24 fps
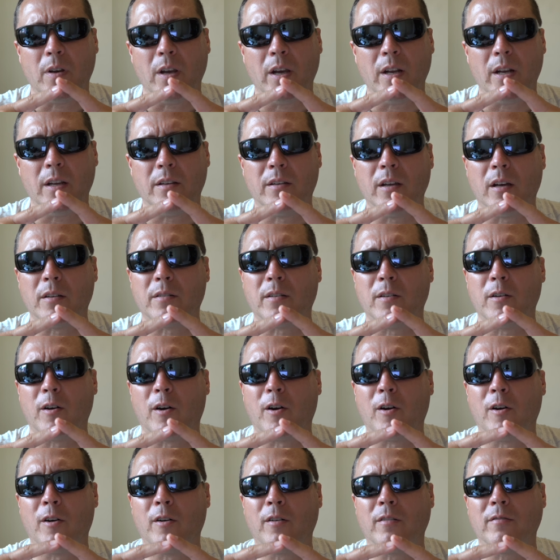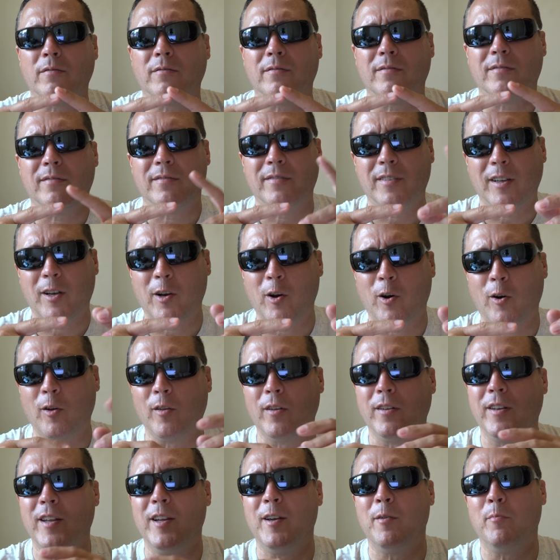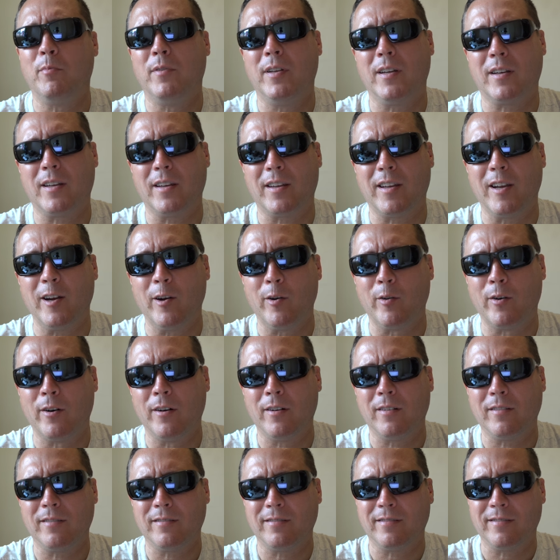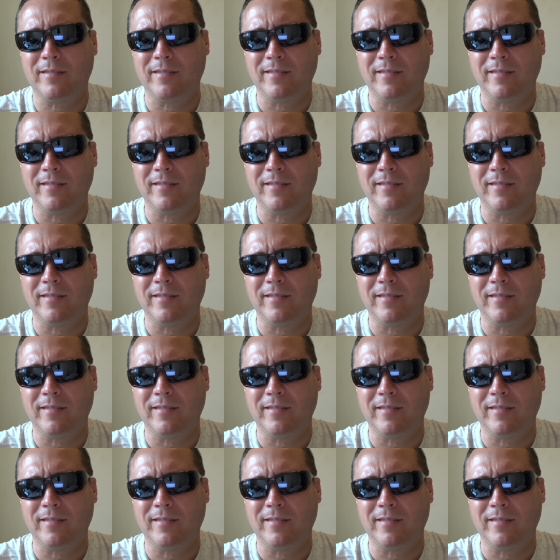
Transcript: And it doesn't hurt to call a damn ticket counter,